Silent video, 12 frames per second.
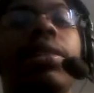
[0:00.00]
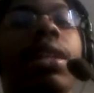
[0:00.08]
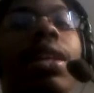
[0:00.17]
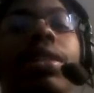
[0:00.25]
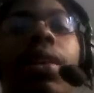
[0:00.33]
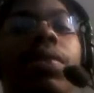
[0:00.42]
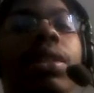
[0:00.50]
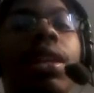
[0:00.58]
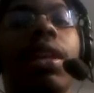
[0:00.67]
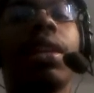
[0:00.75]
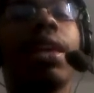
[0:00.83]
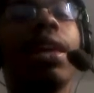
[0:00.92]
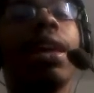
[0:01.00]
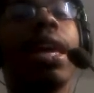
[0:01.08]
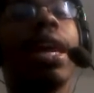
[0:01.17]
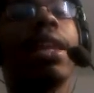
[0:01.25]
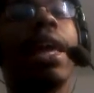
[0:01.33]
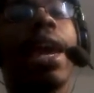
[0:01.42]
things I've seen
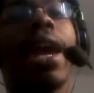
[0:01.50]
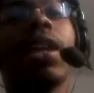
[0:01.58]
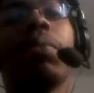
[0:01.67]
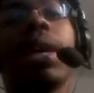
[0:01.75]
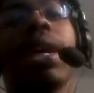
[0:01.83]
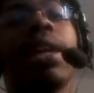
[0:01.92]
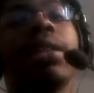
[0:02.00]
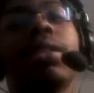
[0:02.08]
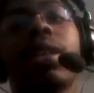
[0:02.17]
in an anime